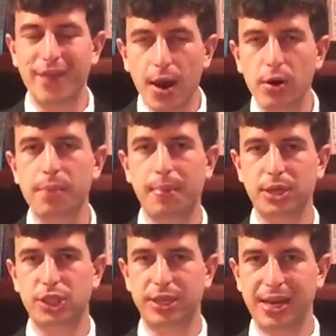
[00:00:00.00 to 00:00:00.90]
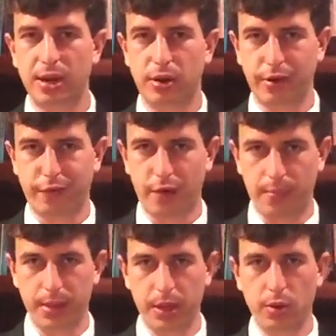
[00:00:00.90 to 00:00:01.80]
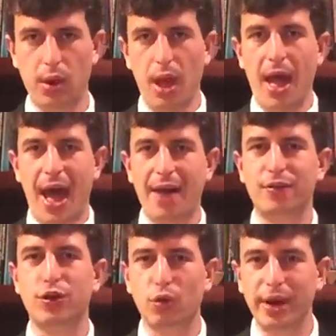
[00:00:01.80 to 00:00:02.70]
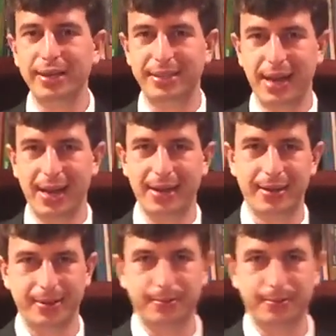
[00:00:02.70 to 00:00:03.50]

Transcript: very much to hearing from you. Have a great day.